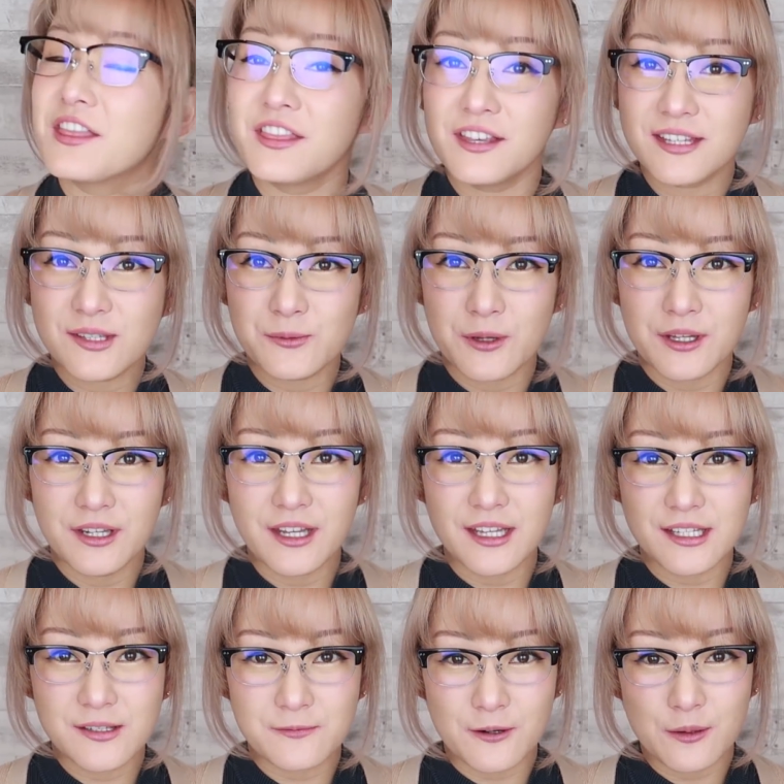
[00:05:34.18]
this one
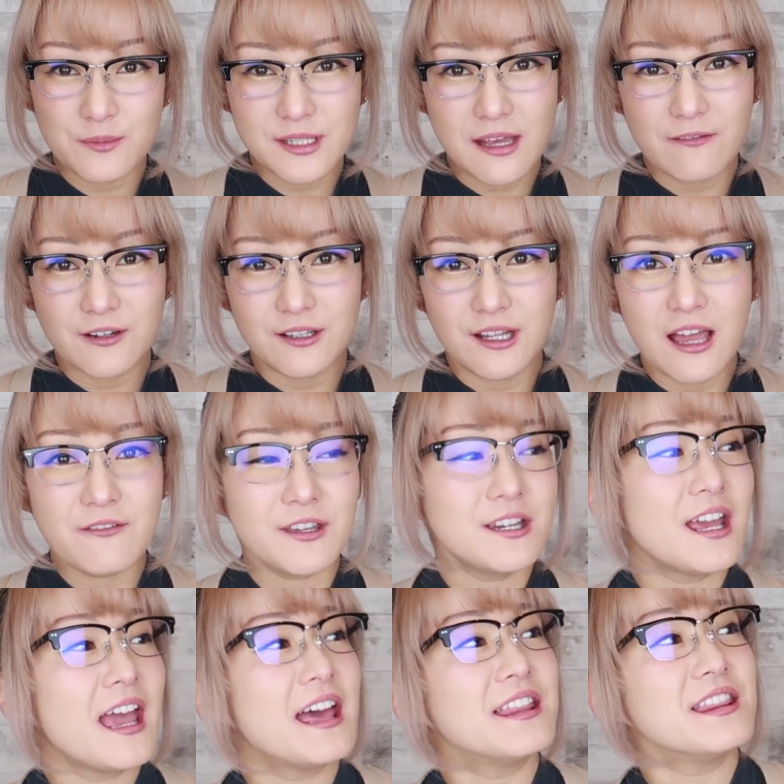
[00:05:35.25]
is from
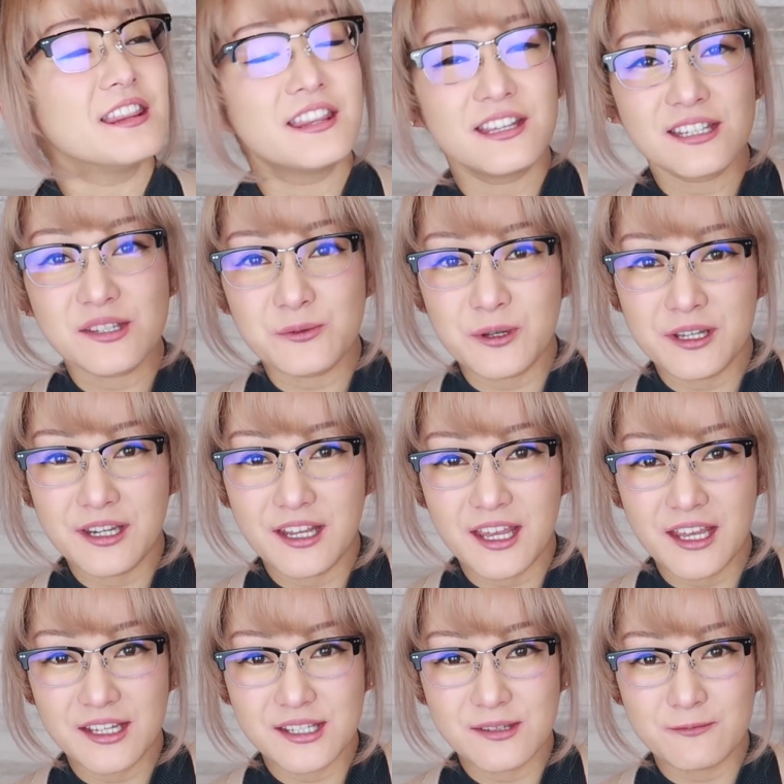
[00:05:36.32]
7-Eleven and this one
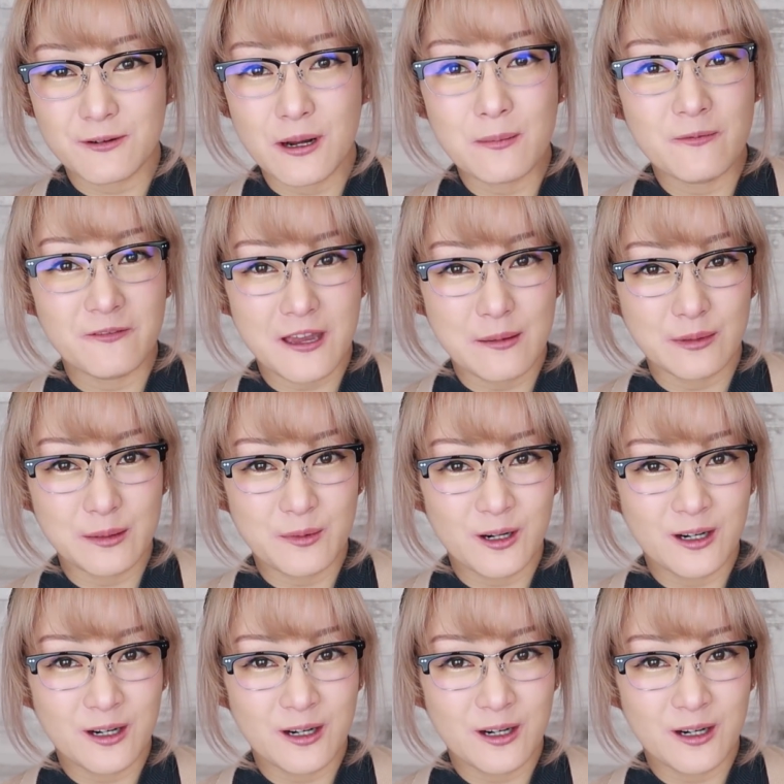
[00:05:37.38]
is from Family